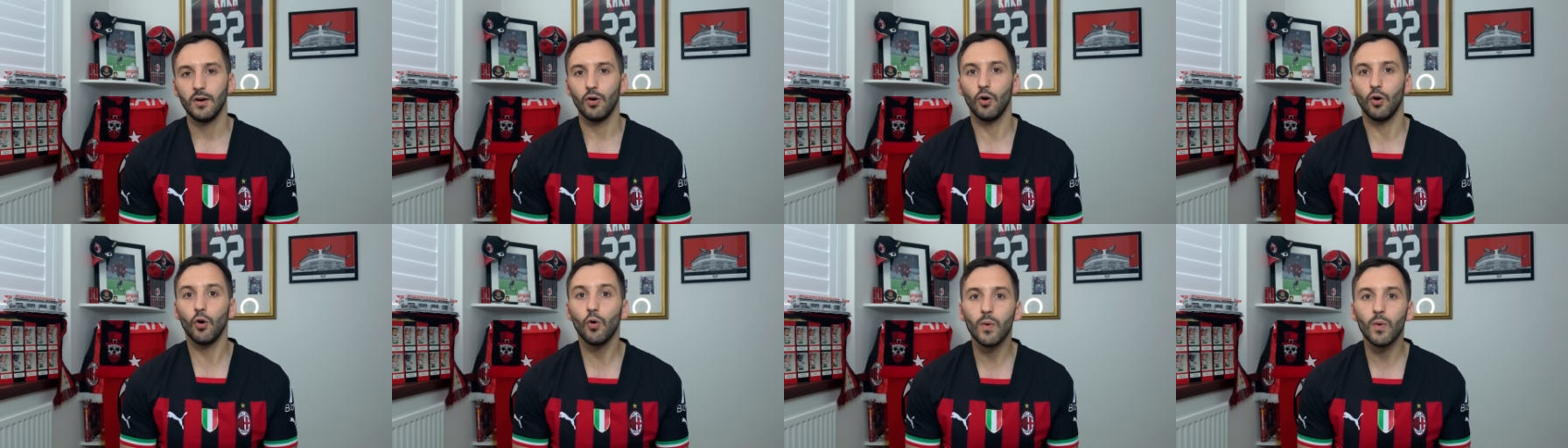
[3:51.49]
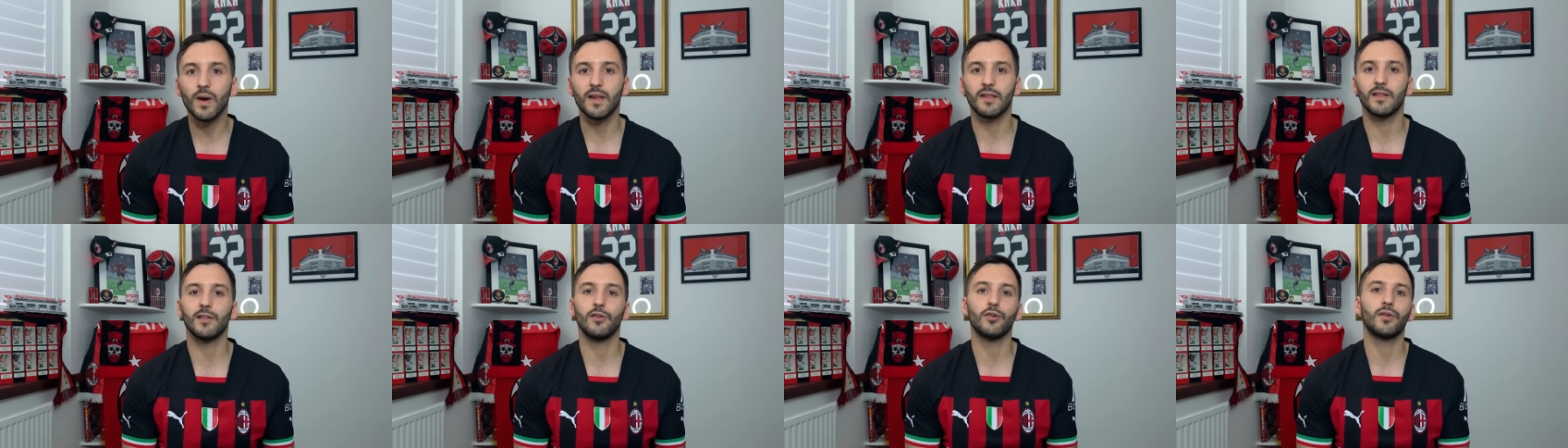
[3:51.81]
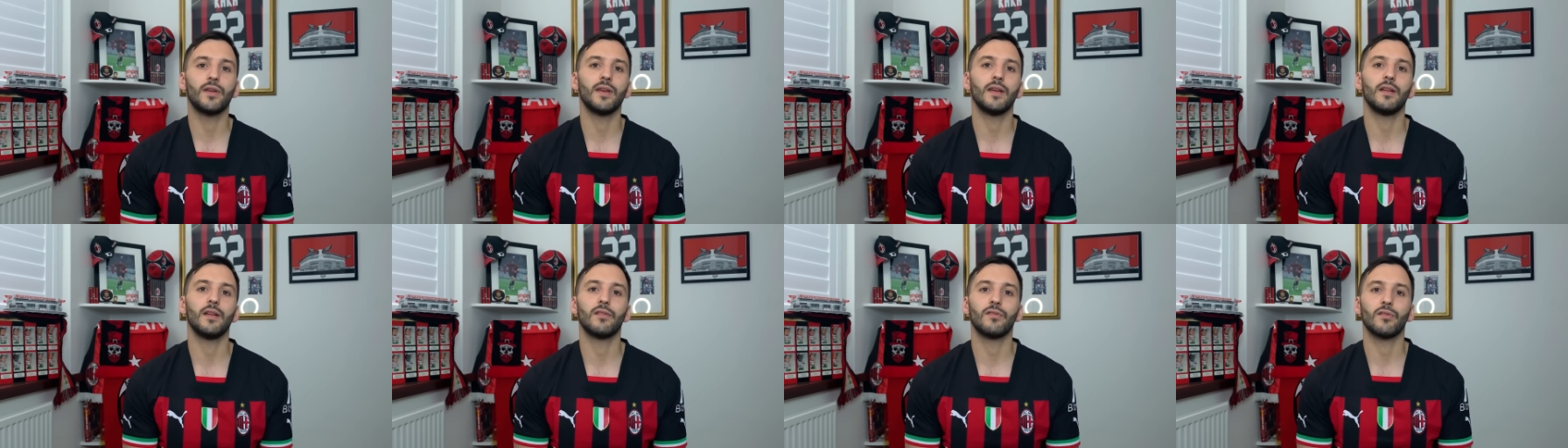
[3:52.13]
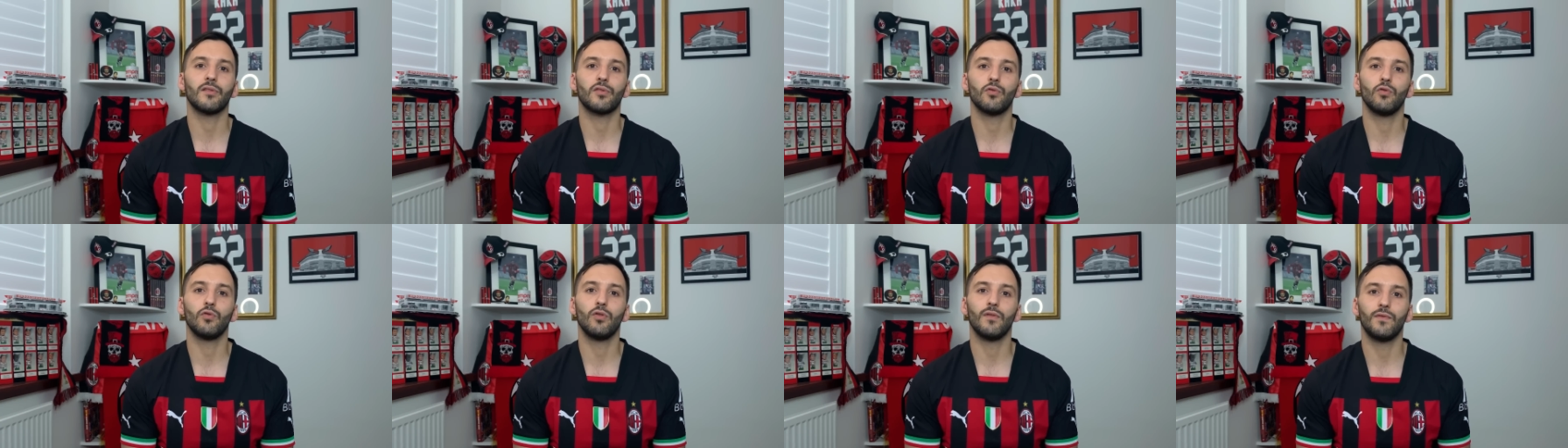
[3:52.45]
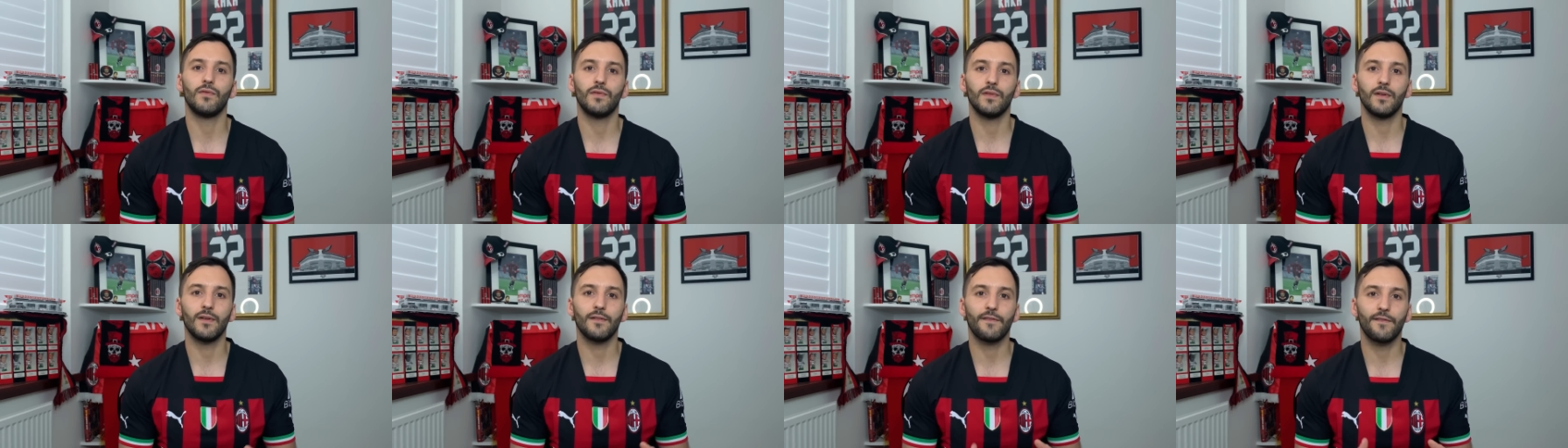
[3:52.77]
always looking to sort
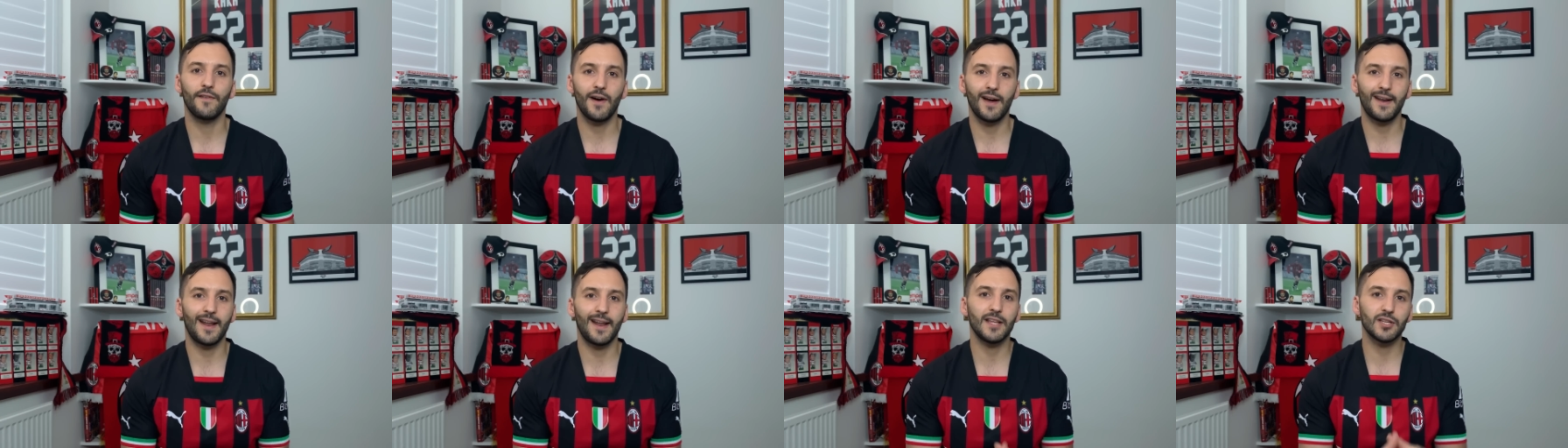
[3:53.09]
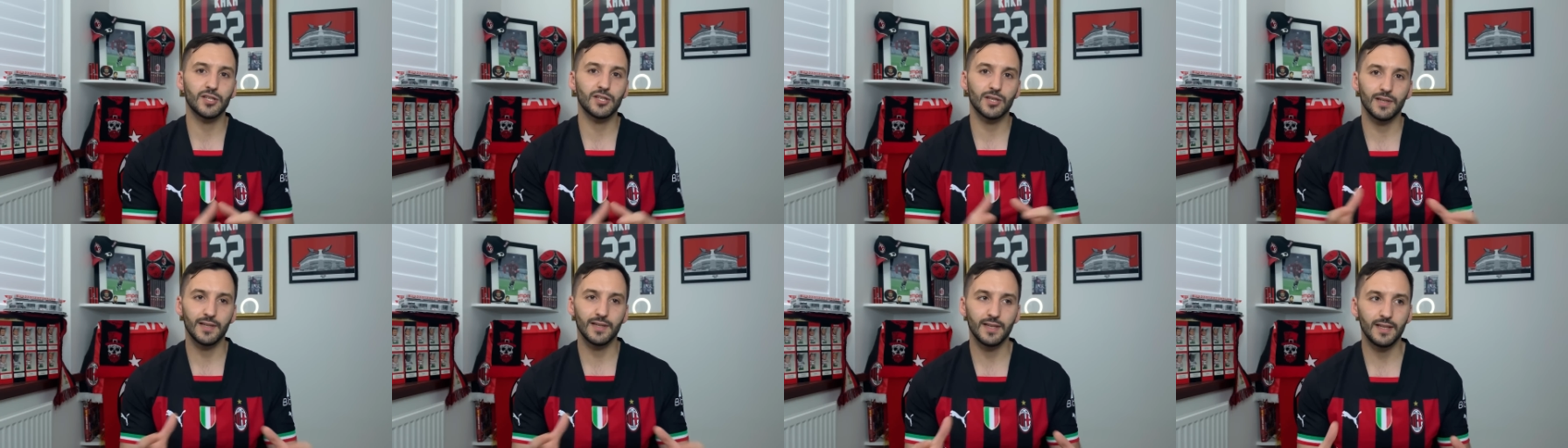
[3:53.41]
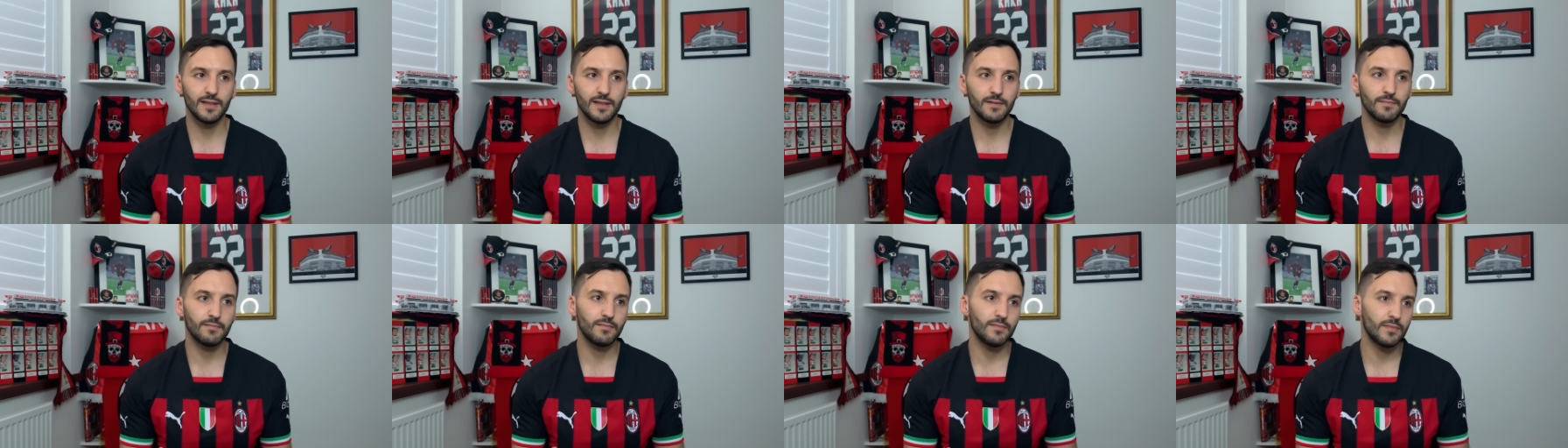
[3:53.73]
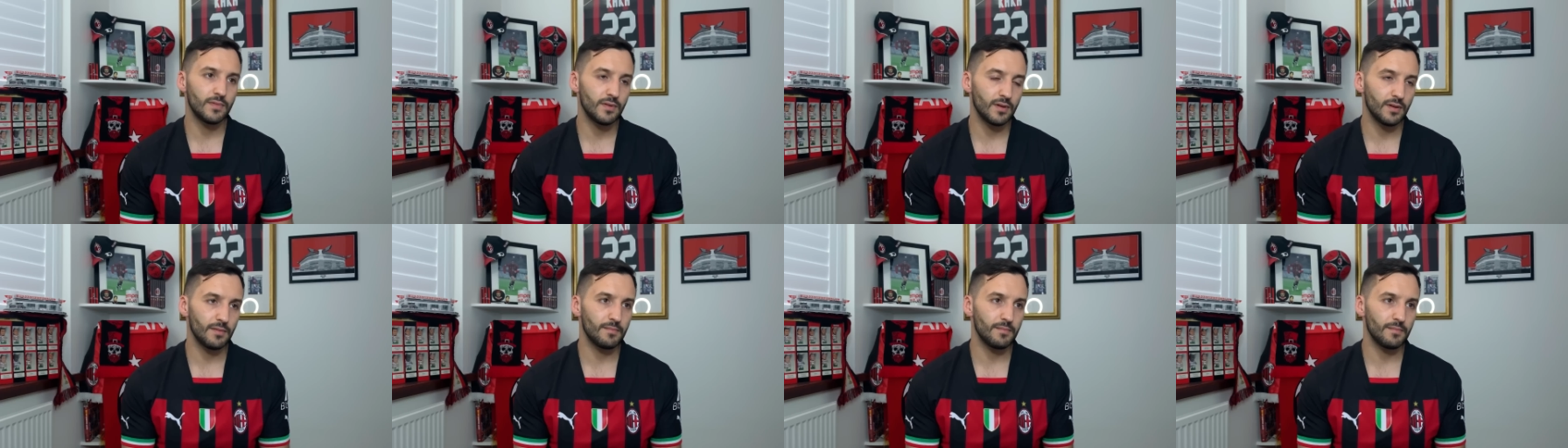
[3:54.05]
of financially uh,